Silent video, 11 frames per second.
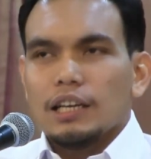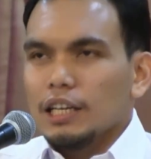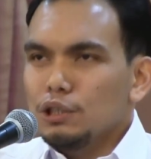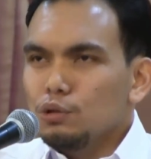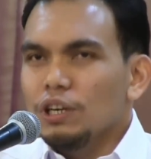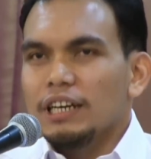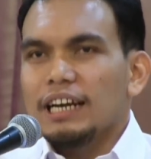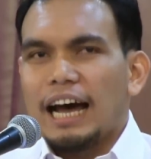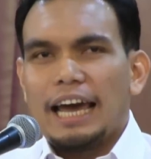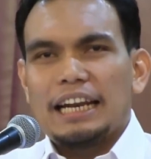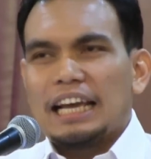into the
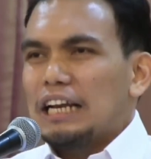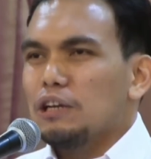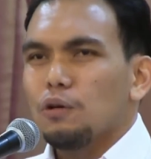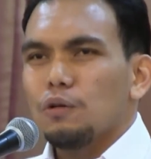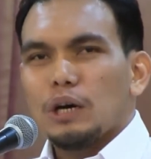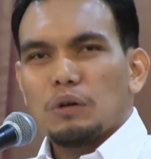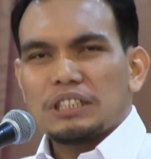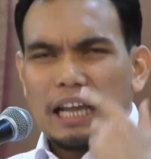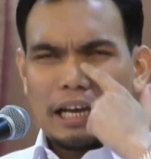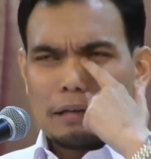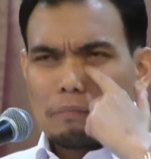night, and you know, there
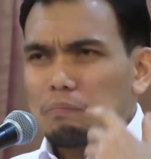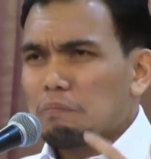was like